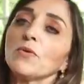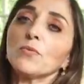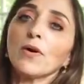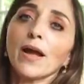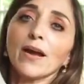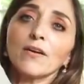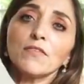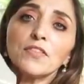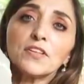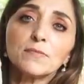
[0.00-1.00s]
we will
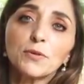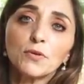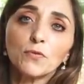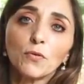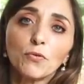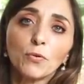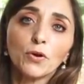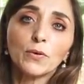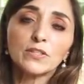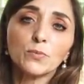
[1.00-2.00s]
have this beautiful
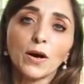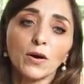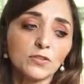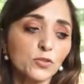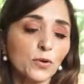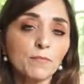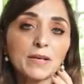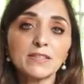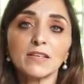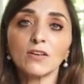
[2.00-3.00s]
throw as well. So we're
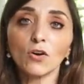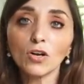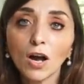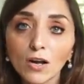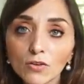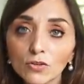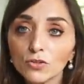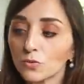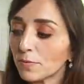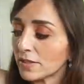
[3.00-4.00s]
mixing our
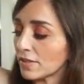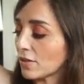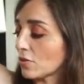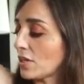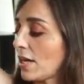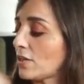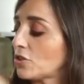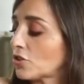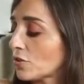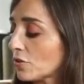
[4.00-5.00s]
colors, we're mixing our
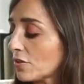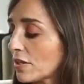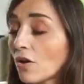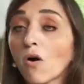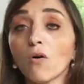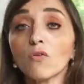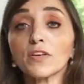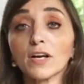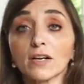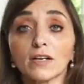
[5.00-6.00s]
textures, and all of it
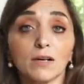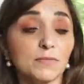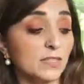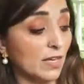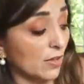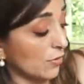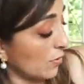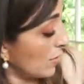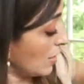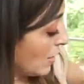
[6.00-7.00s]
kind of comes
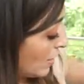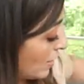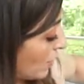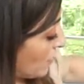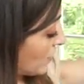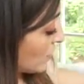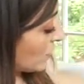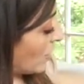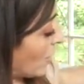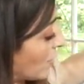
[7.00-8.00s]
together. Now this
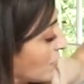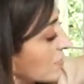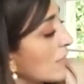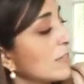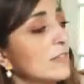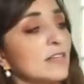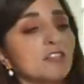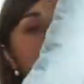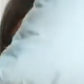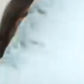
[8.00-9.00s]
little guy that's kind of
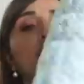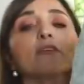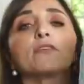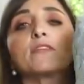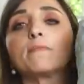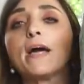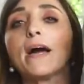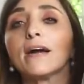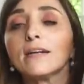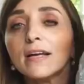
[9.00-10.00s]
nudging me here in the
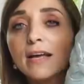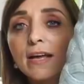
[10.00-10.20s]
back